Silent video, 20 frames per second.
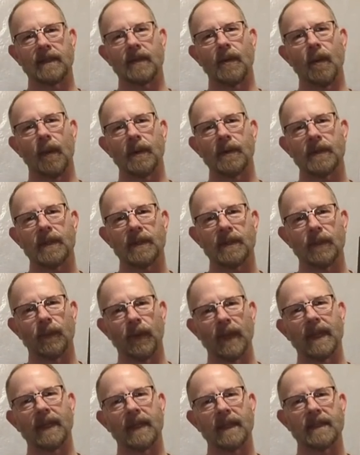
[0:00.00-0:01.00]
This gorgeous
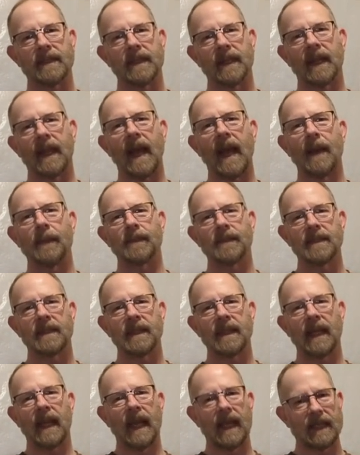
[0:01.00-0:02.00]
Realistic
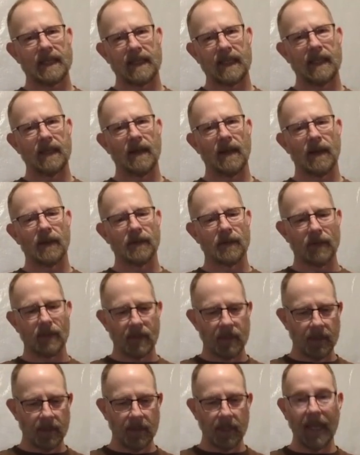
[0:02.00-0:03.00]
MC-1800